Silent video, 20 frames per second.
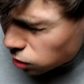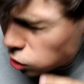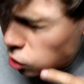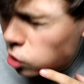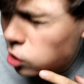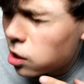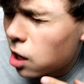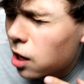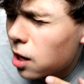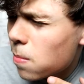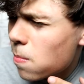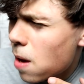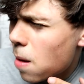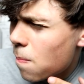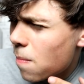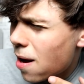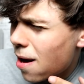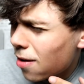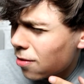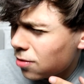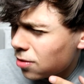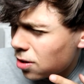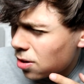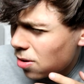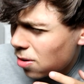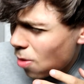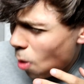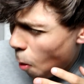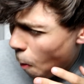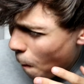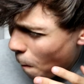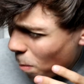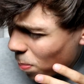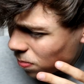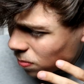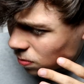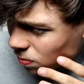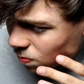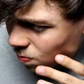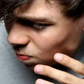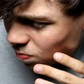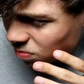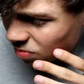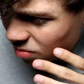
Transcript: it's stuck in my mouth, dude. Mm.